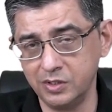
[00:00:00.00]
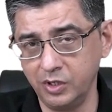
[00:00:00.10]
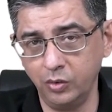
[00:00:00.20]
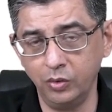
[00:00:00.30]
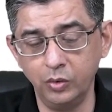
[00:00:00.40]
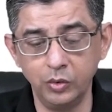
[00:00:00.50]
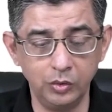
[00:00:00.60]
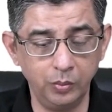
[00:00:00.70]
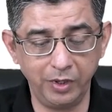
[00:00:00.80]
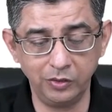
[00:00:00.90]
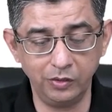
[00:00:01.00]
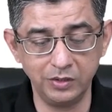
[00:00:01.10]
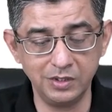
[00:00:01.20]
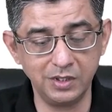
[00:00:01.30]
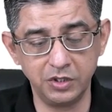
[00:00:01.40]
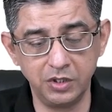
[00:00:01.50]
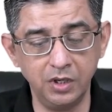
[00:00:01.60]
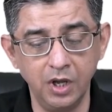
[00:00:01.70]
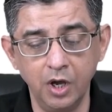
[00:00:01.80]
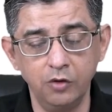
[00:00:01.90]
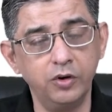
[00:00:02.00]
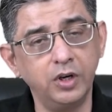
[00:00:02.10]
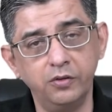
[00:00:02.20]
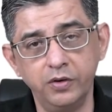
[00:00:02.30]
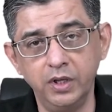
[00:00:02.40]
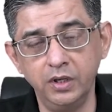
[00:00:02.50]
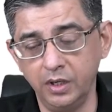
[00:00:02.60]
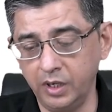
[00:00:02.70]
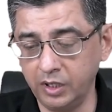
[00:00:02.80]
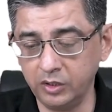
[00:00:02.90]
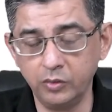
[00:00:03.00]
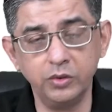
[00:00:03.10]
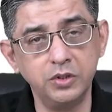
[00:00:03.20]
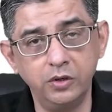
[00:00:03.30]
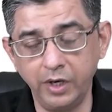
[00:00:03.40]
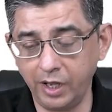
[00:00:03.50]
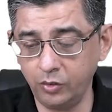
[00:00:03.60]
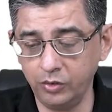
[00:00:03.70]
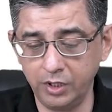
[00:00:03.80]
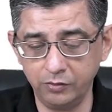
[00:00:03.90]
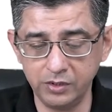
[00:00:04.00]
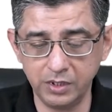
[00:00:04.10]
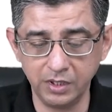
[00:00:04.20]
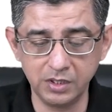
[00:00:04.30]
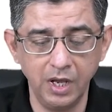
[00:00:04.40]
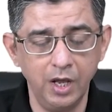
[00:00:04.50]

and you can go to the pathology section for covering another question on TACO that was asked.